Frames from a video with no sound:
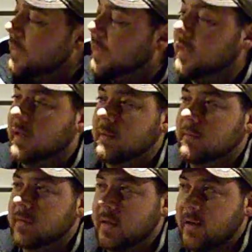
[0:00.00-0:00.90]
and
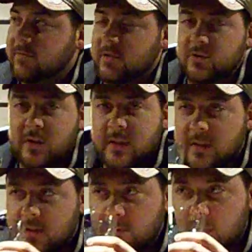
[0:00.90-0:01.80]
after
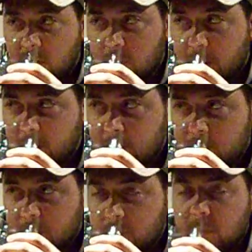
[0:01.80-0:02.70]
drinking it for a little bit,
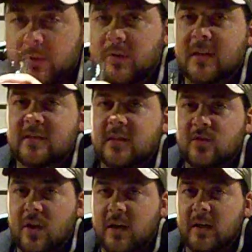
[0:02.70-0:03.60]
my fiance
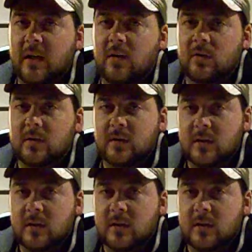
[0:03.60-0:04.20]
trying it out,